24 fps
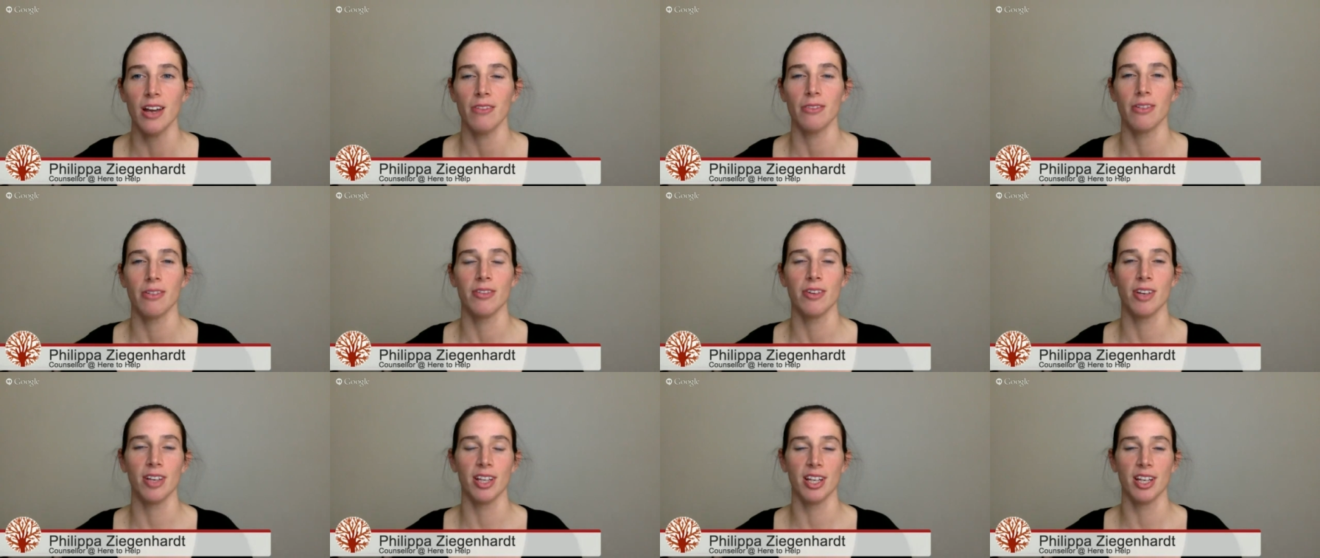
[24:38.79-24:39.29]
we
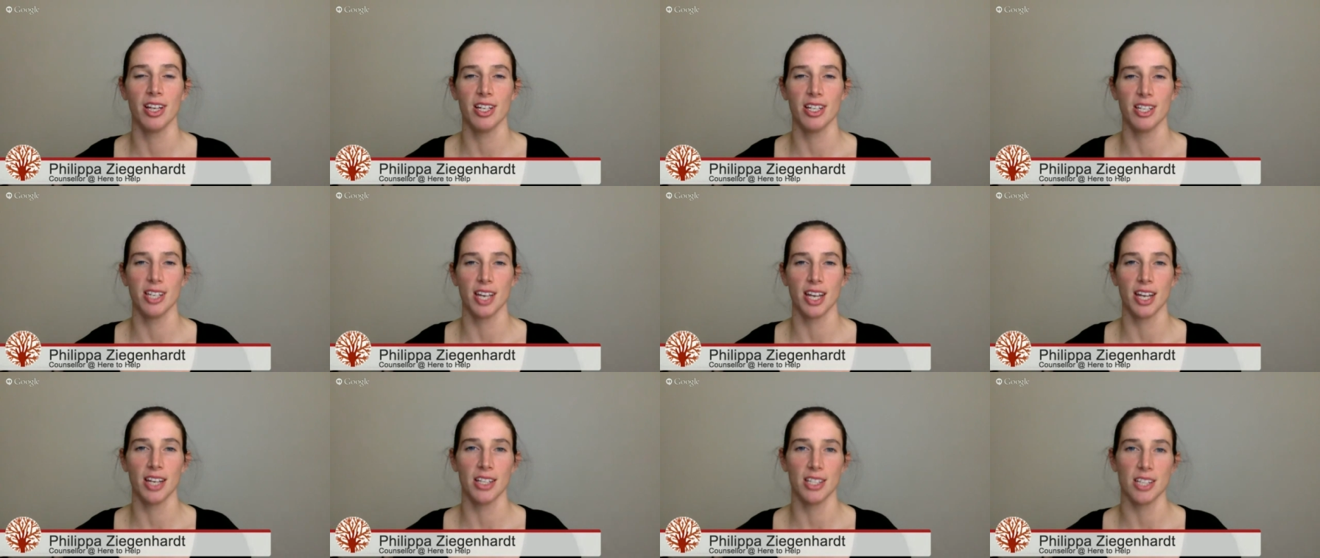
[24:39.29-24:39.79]
really need to
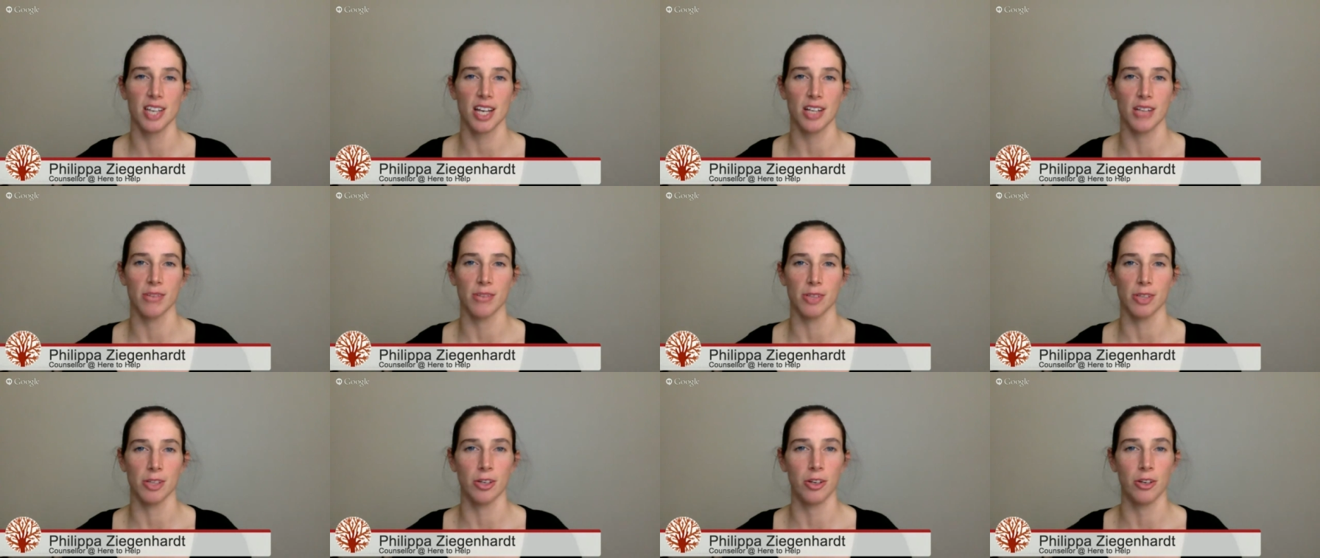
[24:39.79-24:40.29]
get in touch
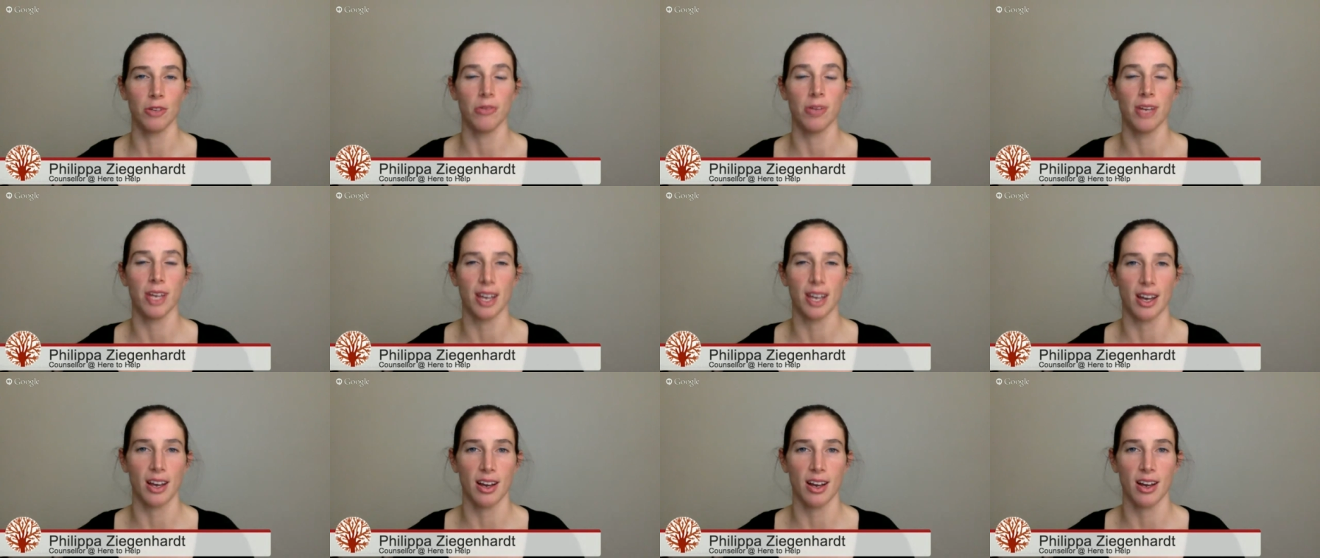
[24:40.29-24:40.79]
with who
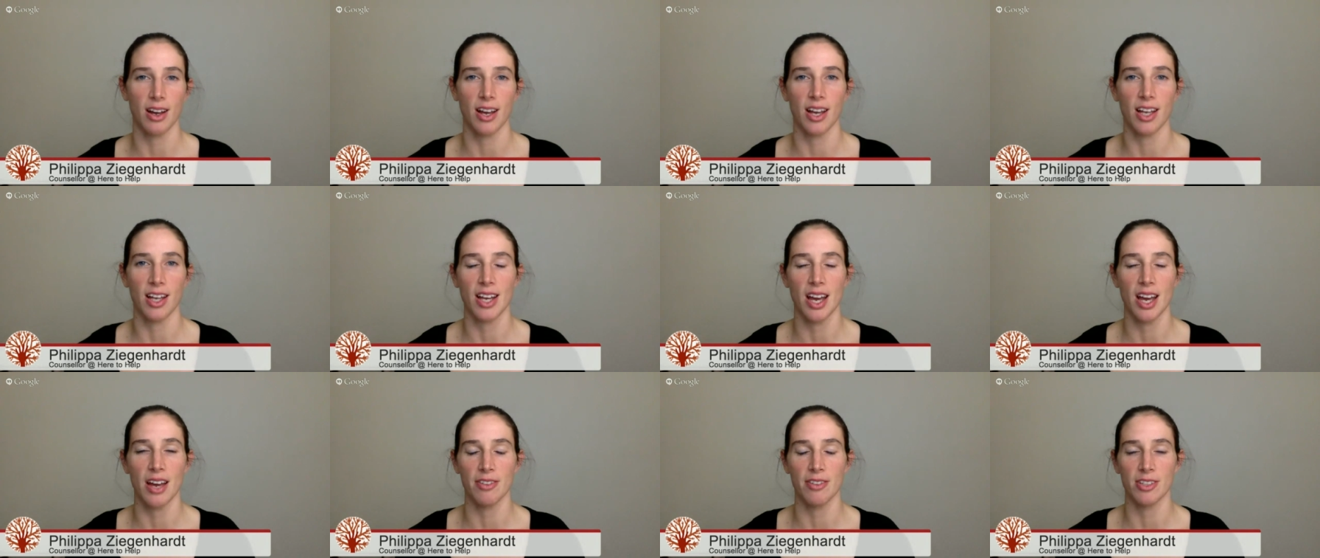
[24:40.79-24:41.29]
we are
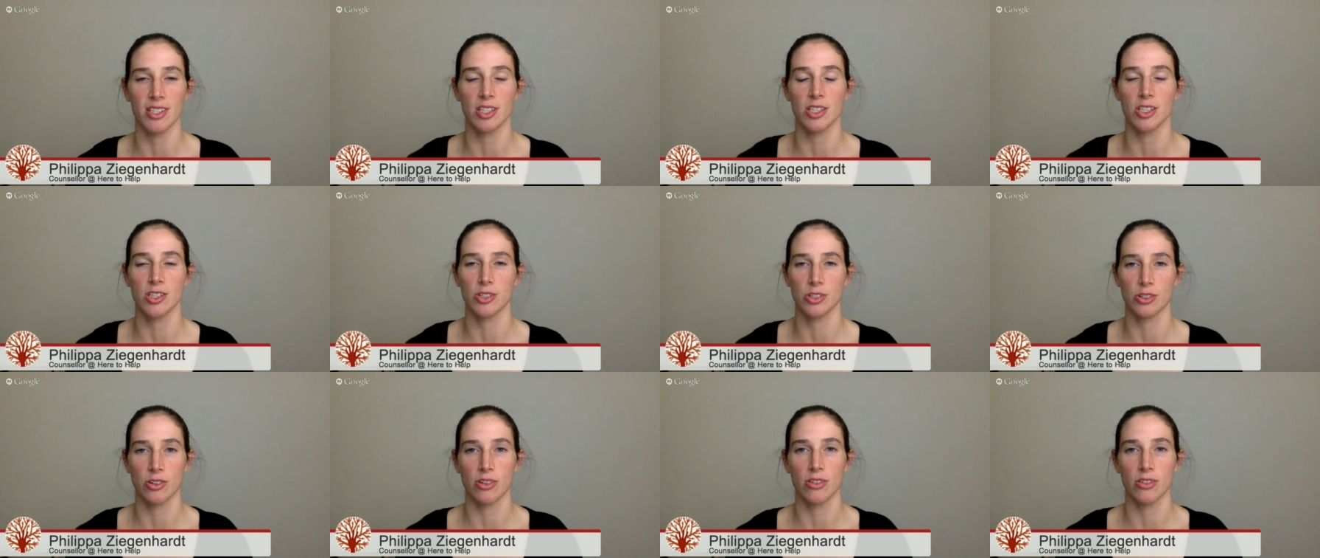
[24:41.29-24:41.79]
and have a
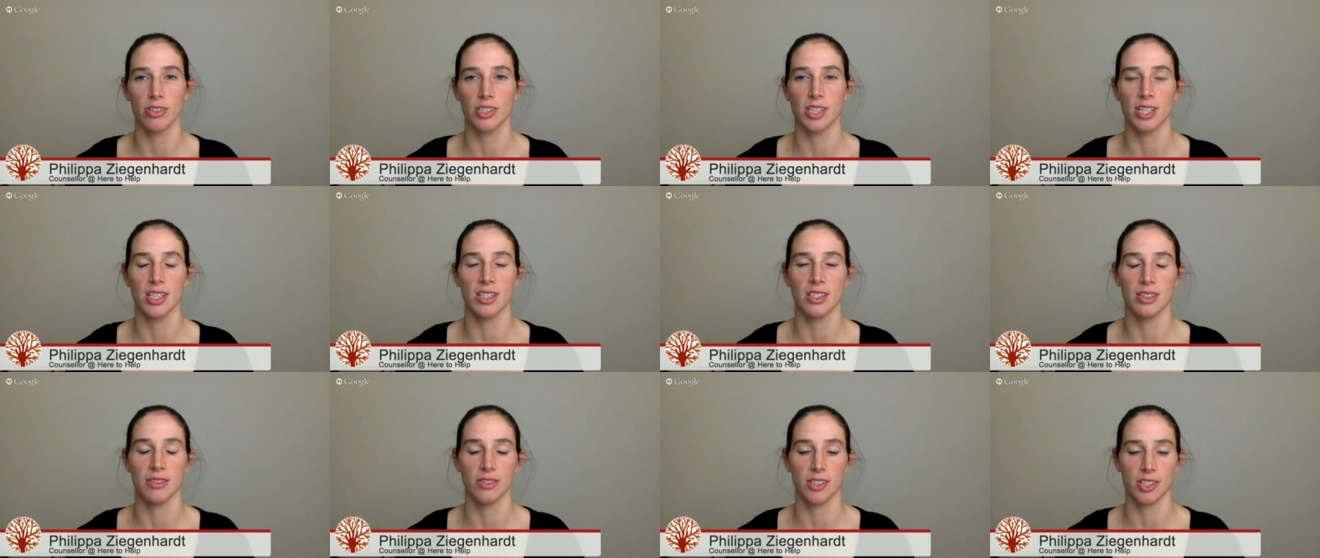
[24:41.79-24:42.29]
strong
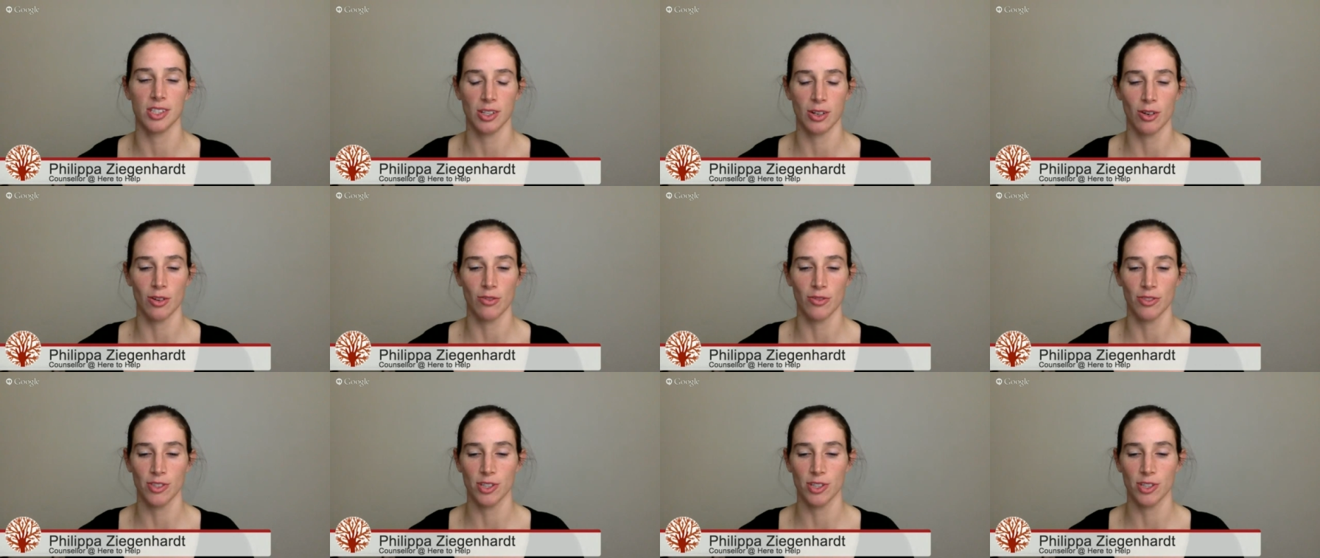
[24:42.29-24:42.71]
sense of self.